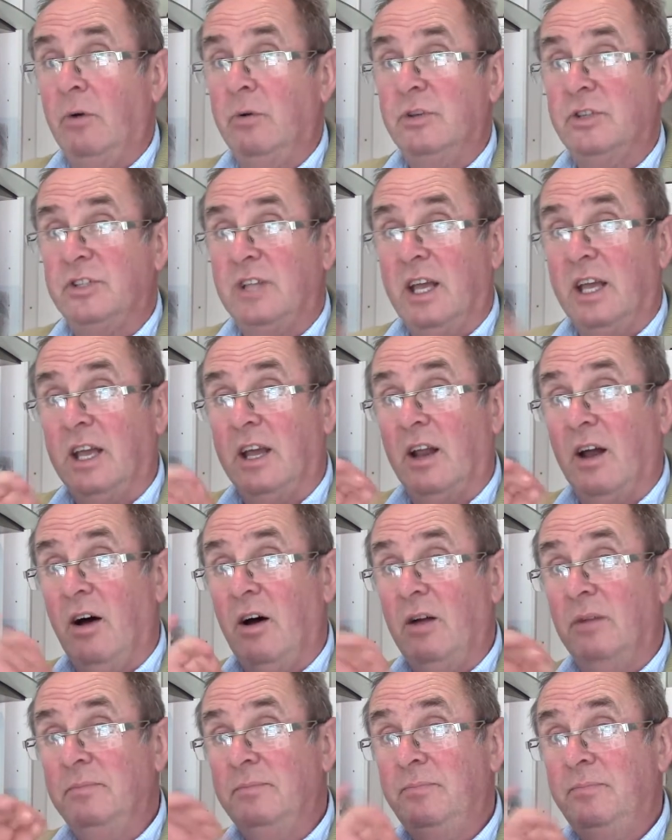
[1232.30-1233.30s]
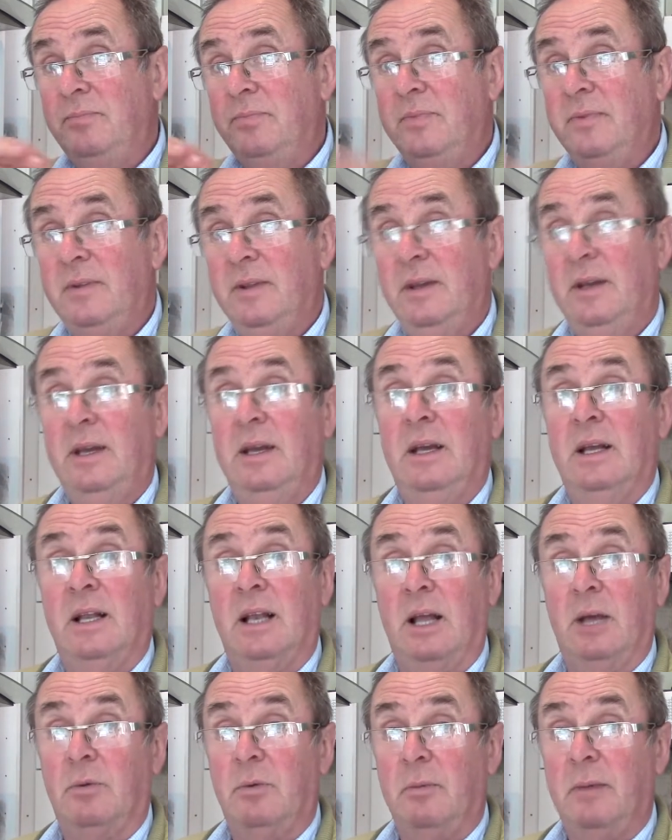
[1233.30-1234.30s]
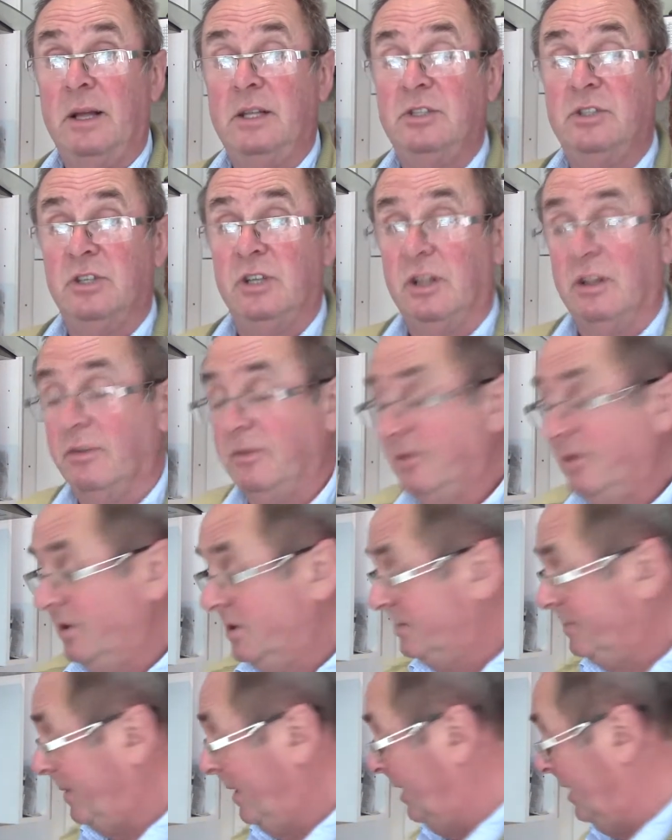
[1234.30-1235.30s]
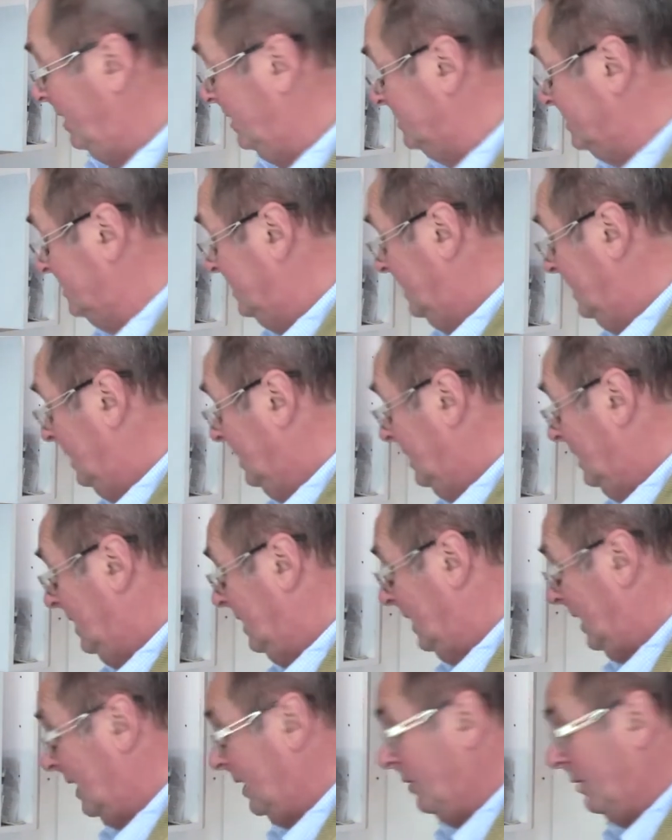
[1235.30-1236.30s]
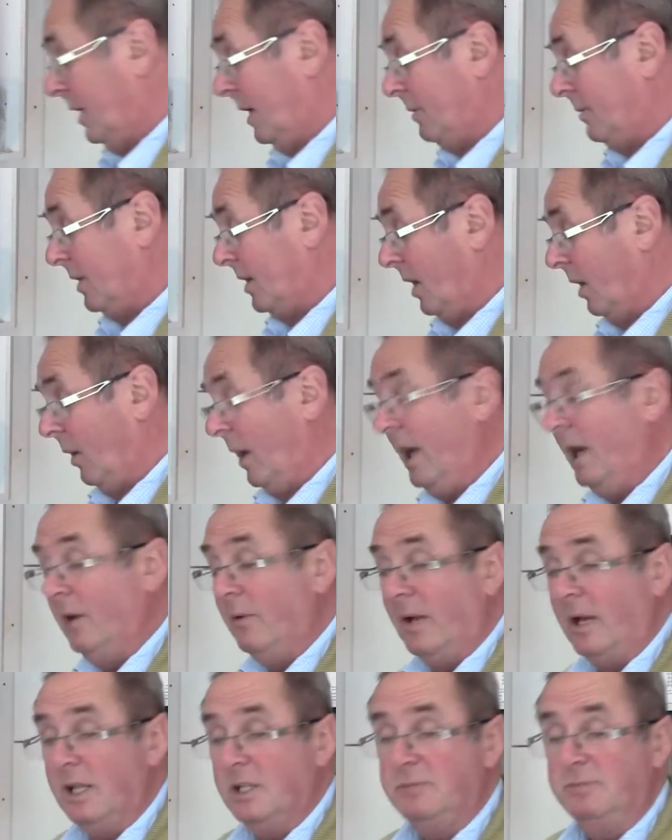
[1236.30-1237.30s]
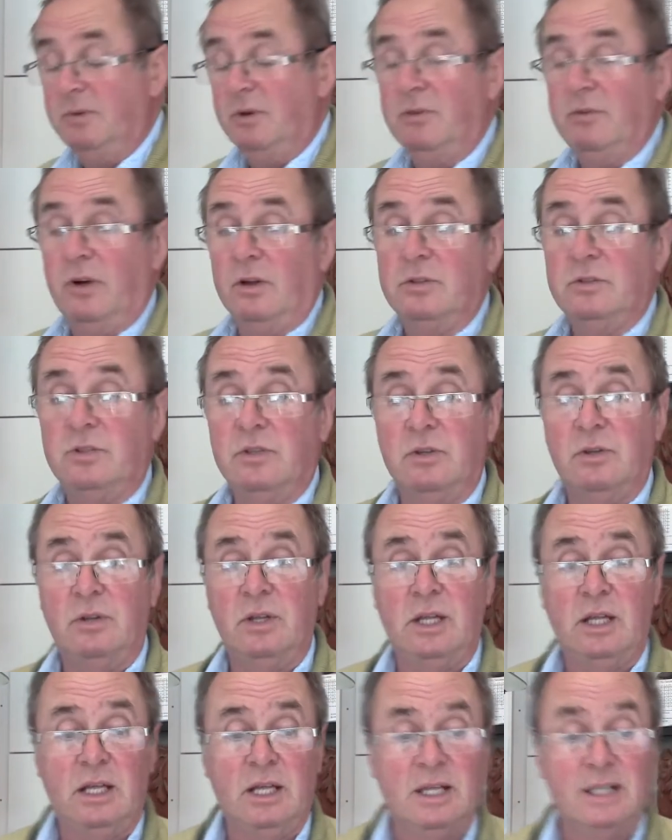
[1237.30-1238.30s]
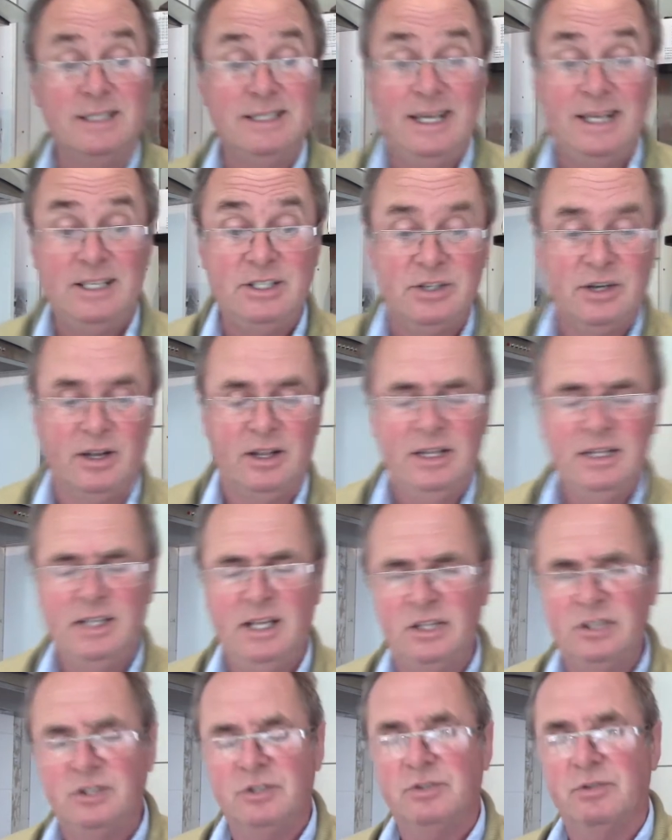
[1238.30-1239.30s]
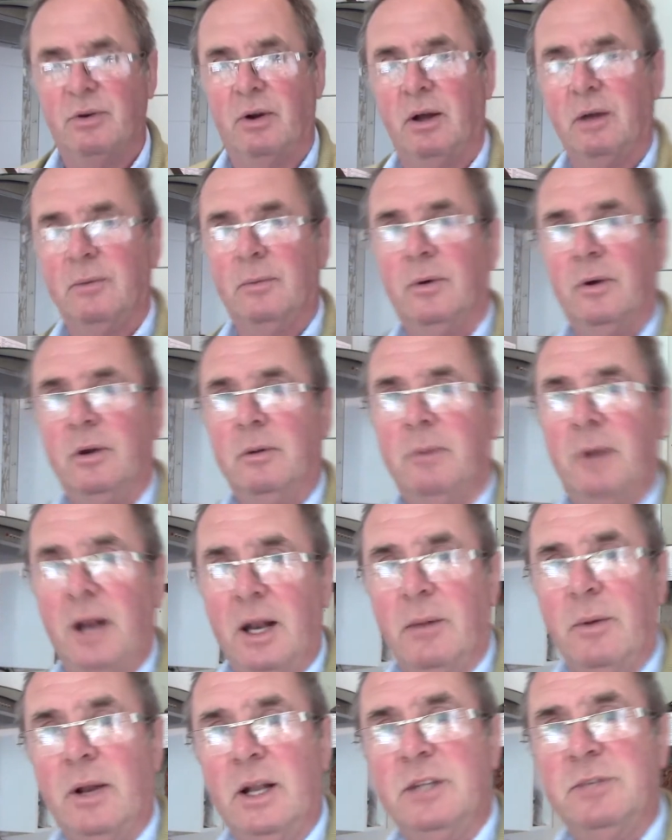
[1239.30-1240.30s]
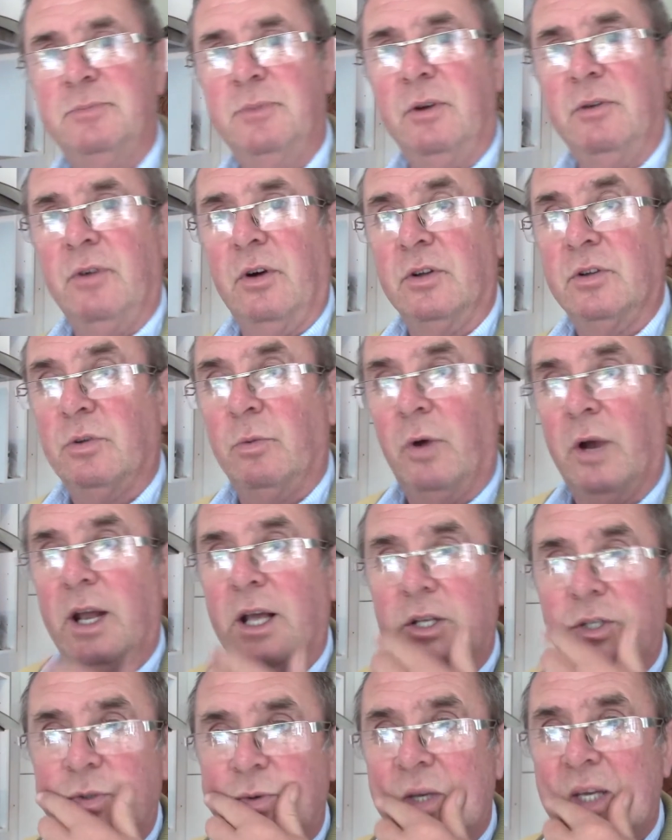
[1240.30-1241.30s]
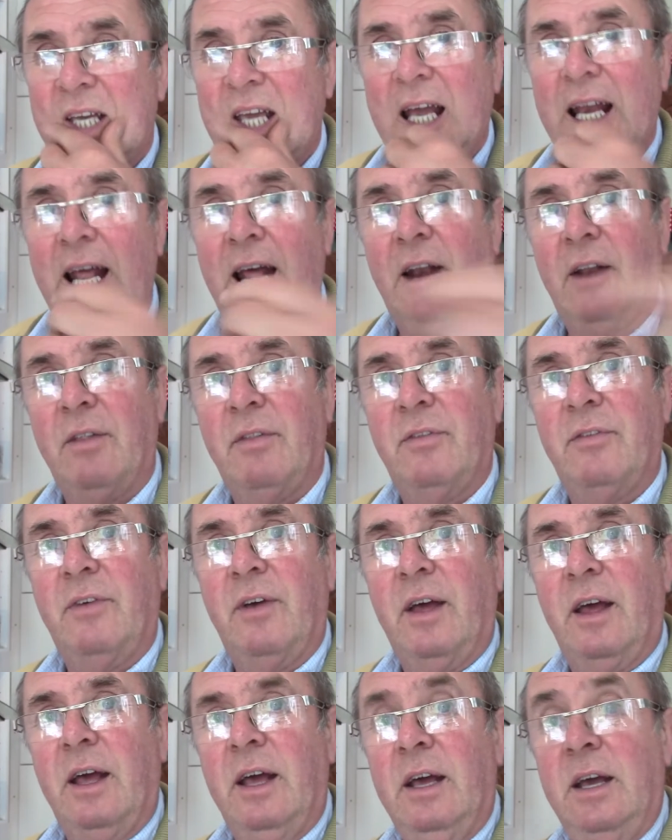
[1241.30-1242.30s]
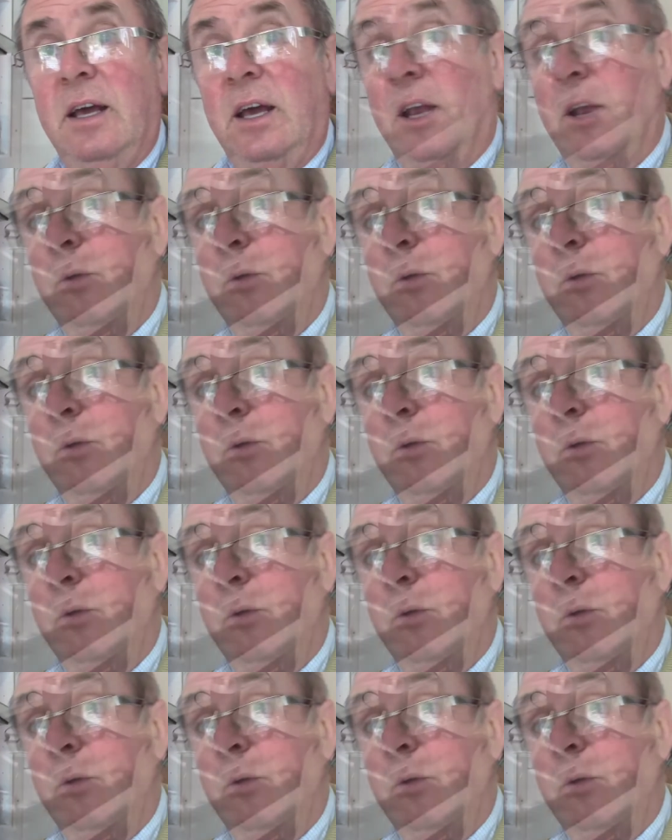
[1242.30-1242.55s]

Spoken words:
Oak stick it on like we mentioned in the first part, and away we go. Anyway, let's move on to the tincture. I think tincture is the right word, but anyway, let's move on to what else we can get out of an